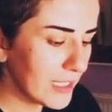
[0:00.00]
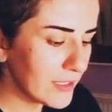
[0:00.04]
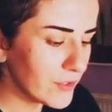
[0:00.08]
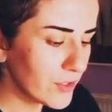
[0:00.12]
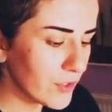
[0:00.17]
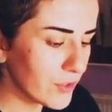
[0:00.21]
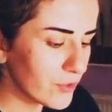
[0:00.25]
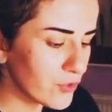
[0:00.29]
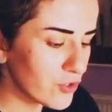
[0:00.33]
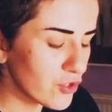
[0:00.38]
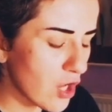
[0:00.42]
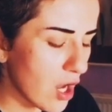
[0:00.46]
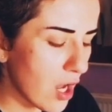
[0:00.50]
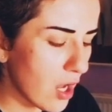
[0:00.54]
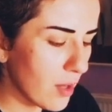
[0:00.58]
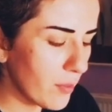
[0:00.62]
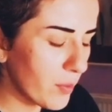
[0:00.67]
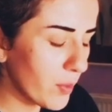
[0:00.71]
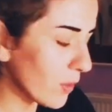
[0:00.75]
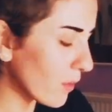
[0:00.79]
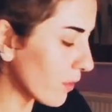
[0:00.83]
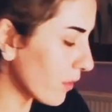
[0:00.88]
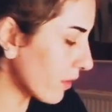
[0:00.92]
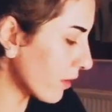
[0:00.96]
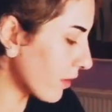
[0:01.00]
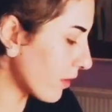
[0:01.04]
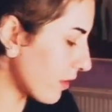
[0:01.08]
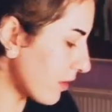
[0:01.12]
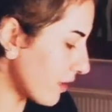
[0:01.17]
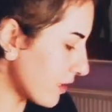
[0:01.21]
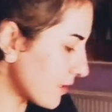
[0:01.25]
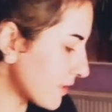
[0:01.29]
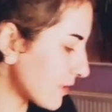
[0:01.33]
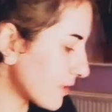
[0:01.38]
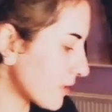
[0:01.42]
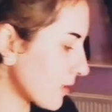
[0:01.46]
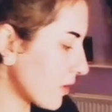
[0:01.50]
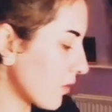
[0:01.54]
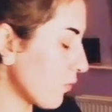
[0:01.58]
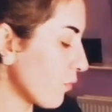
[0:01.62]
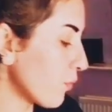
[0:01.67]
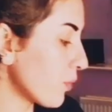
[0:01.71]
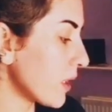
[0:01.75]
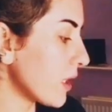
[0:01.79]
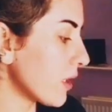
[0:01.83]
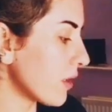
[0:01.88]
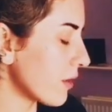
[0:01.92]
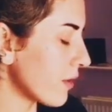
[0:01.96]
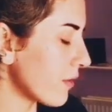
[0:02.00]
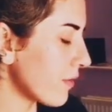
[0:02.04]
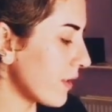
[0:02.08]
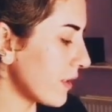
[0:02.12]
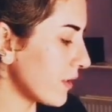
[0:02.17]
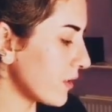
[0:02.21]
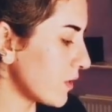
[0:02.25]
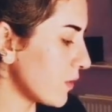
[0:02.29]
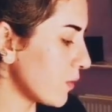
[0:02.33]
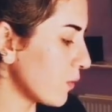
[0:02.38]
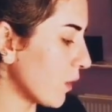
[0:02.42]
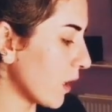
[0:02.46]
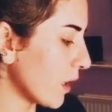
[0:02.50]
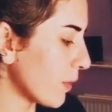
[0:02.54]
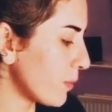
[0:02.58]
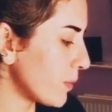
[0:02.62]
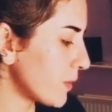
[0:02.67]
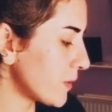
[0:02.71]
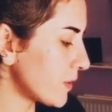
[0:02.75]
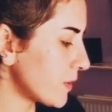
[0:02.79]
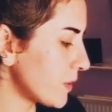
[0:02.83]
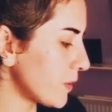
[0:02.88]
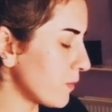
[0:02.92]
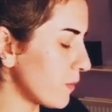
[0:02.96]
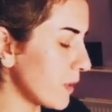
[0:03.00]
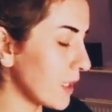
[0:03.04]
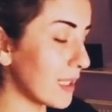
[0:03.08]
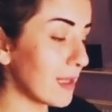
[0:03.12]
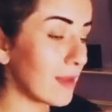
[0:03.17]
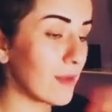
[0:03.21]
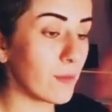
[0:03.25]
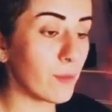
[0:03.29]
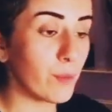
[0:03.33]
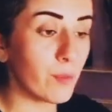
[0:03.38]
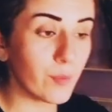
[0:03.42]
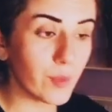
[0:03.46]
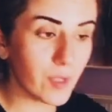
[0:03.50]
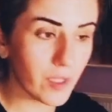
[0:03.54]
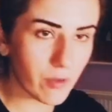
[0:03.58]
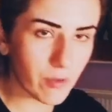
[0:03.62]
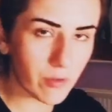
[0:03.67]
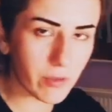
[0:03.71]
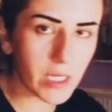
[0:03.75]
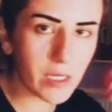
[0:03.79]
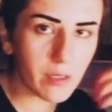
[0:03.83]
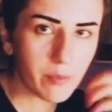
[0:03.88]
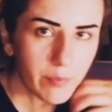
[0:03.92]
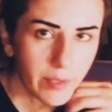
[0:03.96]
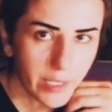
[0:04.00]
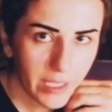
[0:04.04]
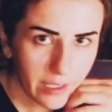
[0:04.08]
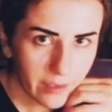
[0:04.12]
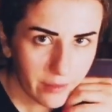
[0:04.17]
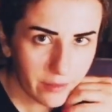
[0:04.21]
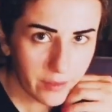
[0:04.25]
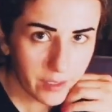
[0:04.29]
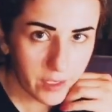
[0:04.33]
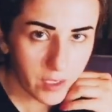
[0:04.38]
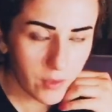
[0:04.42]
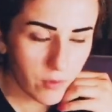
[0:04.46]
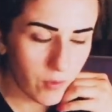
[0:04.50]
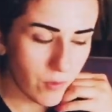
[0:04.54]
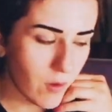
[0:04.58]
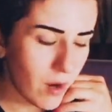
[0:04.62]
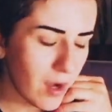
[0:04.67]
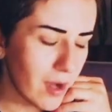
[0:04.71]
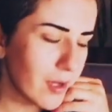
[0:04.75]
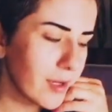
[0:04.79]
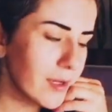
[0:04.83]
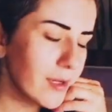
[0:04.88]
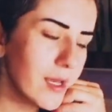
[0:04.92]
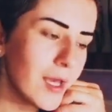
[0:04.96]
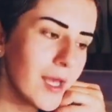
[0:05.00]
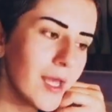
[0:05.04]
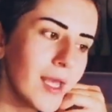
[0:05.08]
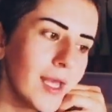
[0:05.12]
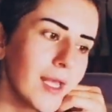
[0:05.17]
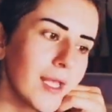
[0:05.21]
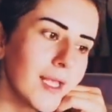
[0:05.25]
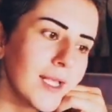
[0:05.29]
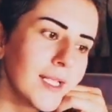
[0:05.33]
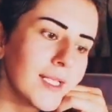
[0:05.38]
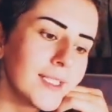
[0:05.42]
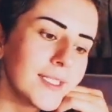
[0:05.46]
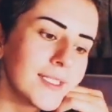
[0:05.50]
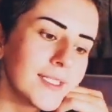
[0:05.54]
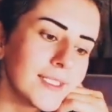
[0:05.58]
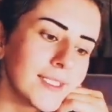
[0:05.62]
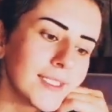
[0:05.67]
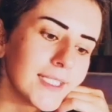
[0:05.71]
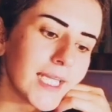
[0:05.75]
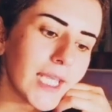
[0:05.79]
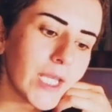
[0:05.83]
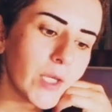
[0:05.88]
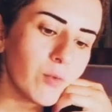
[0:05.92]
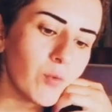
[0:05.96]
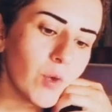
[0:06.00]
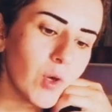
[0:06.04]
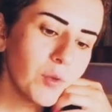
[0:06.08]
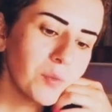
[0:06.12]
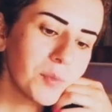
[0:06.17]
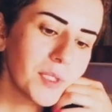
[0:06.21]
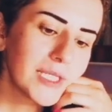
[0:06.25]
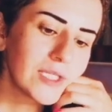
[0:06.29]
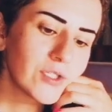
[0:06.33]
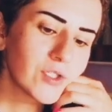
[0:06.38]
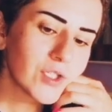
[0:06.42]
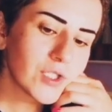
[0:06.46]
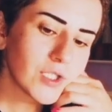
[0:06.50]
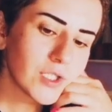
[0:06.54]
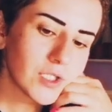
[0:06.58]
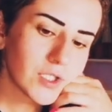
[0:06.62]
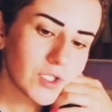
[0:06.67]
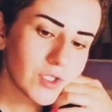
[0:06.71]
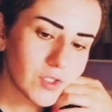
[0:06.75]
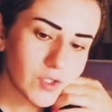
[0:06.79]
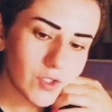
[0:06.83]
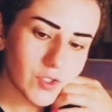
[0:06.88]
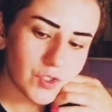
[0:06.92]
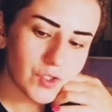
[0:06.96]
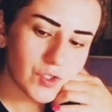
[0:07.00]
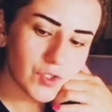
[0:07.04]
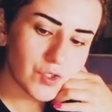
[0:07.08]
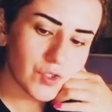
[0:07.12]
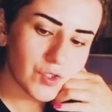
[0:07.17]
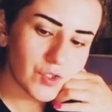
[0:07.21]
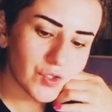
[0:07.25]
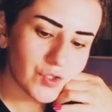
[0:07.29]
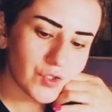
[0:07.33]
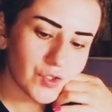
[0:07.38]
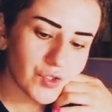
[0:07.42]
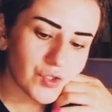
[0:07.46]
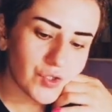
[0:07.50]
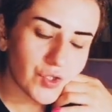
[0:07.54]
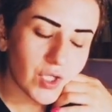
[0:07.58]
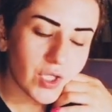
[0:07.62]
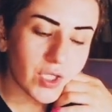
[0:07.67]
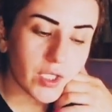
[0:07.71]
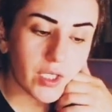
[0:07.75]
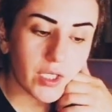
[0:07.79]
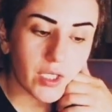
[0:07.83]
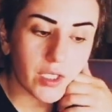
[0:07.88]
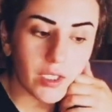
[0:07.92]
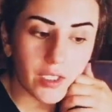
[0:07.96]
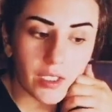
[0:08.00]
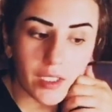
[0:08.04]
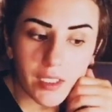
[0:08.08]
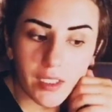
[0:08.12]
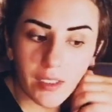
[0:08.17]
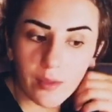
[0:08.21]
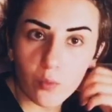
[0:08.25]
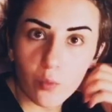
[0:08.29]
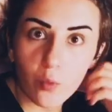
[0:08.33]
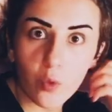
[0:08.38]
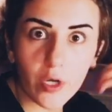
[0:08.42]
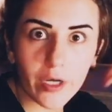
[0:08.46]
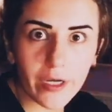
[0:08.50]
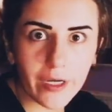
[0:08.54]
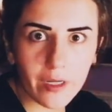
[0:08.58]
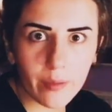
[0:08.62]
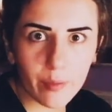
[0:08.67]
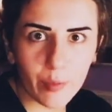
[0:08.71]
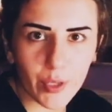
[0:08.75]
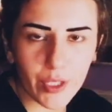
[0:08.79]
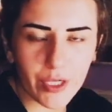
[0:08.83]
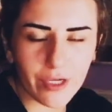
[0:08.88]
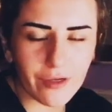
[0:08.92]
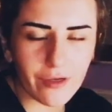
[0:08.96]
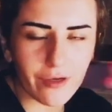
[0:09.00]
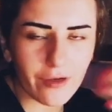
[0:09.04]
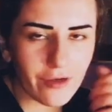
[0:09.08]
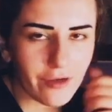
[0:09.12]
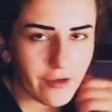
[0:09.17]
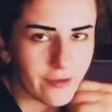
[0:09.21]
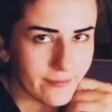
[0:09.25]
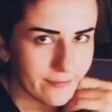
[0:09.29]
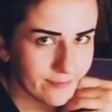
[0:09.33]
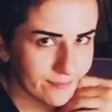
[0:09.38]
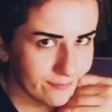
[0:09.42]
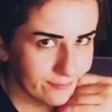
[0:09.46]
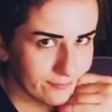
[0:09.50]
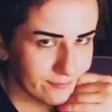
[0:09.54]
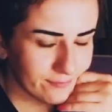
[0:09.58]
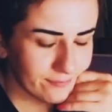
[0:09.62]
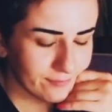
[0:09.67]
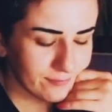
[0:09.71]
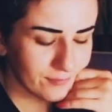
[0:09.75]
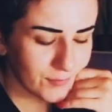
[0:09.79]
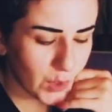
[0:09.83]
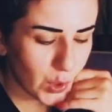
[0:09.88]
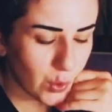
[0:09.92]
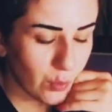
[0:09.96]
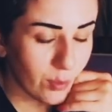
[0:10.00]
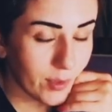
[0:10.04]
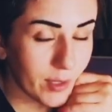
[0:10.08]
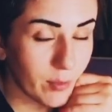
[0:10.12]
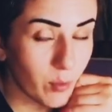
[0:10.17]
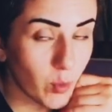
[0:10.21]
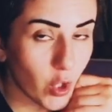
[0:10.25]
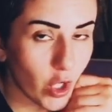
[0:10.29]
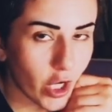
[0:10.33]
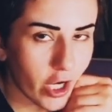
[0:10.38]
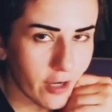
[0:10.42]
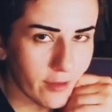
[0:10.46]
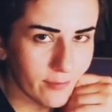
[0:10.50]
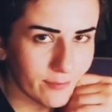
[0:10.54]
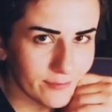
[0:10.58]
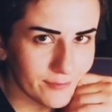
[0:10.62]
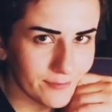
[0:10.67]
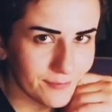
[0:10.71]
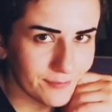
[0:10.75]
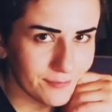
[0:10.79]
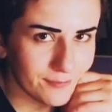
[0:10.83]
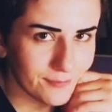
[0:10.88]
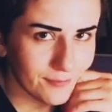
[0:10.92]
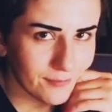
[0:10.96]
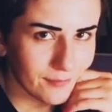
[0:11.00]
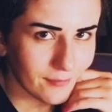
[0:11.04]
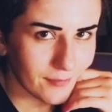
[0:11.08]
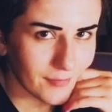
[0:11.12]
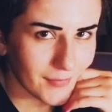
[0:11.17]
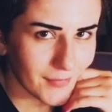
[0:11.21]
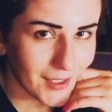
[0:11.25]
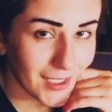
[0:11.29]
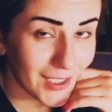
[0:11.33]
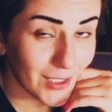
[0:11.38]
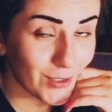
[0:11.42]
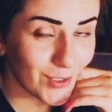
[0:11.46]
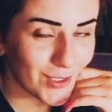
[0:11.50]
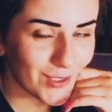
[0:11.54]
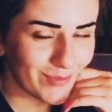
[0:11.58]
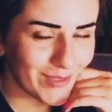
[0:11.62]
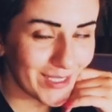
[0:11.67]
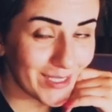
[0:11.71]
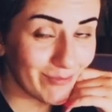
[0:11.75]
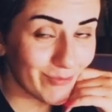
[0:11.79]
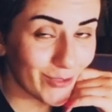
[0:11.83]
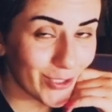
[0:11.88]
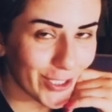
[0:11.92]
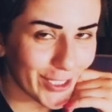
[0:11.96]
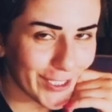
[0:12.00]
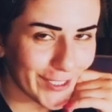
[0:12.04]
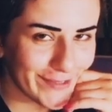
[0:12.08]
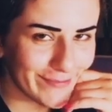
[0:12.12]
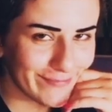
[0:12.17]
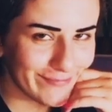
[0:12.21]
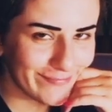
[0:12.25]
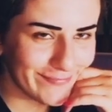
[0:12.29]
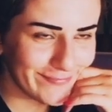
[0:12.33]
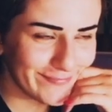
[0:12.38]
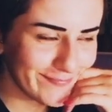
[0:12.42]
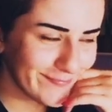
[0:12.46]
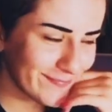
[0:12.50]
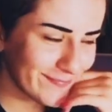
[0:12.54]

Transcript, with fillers: at your job or this career that you are pursuing, the career path that you're on, it won't be just a work partner. It'll be more. It'll be more.